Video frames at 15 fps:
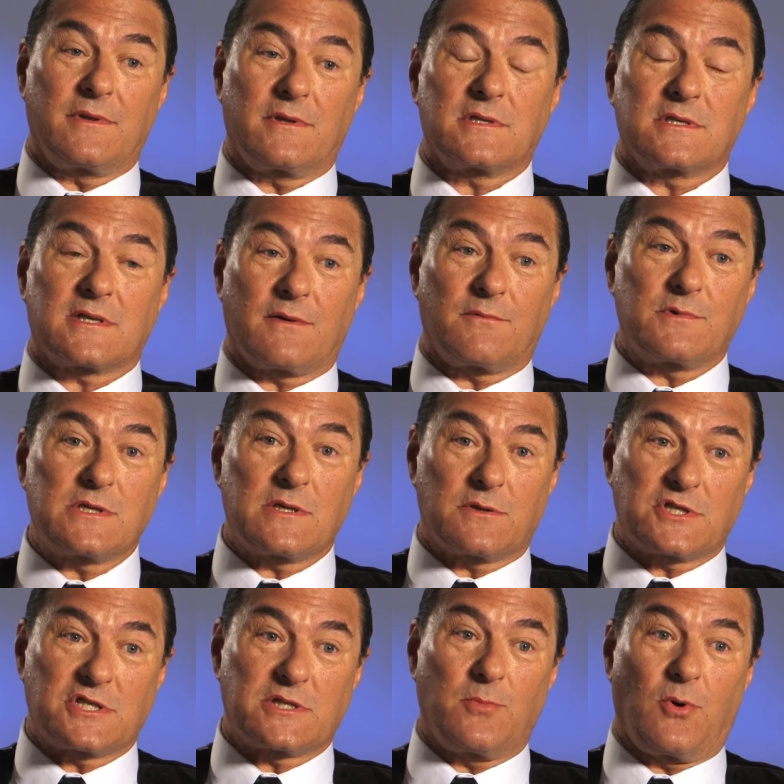the discoveries are
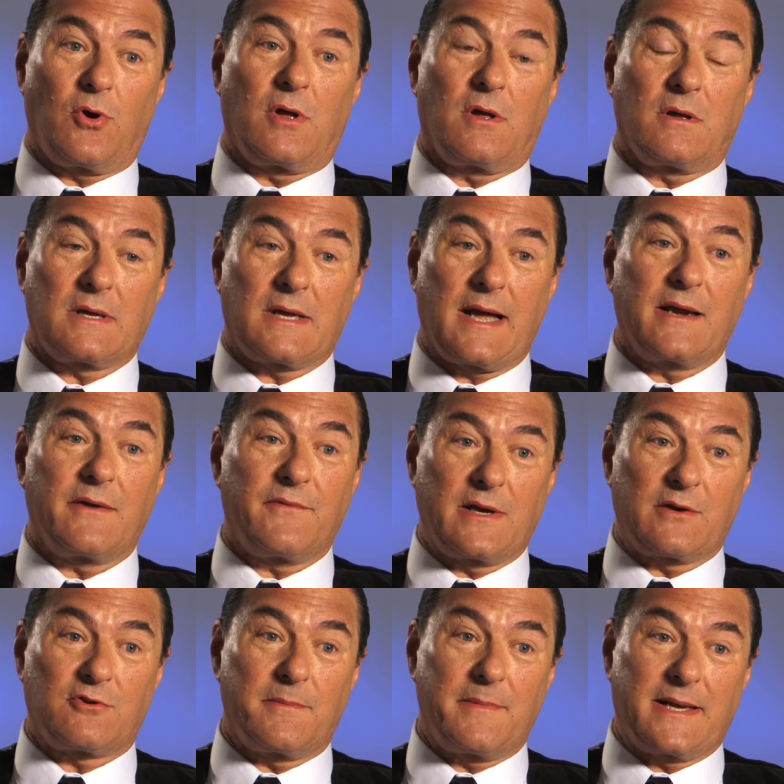small, kind of
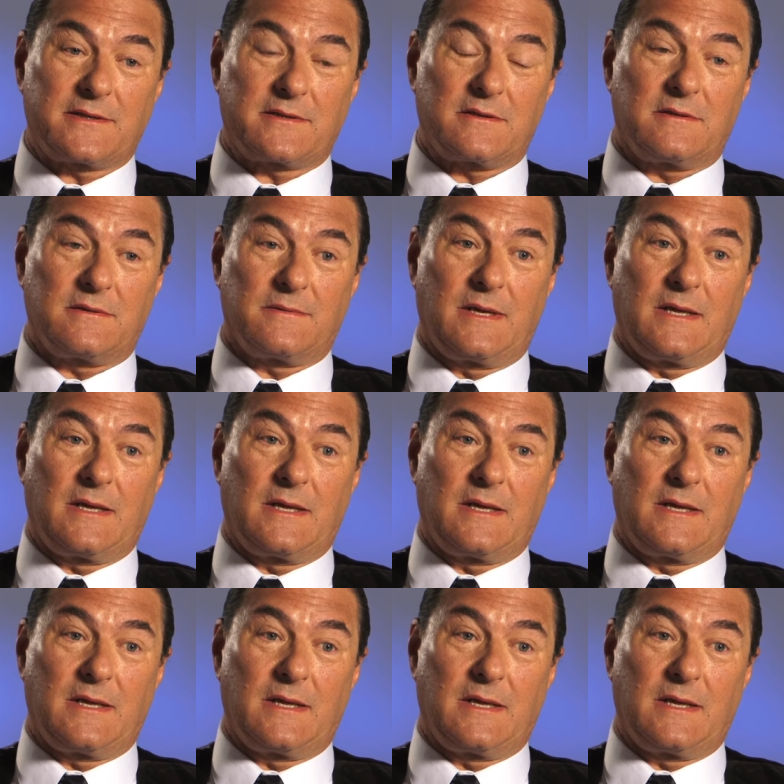incremental.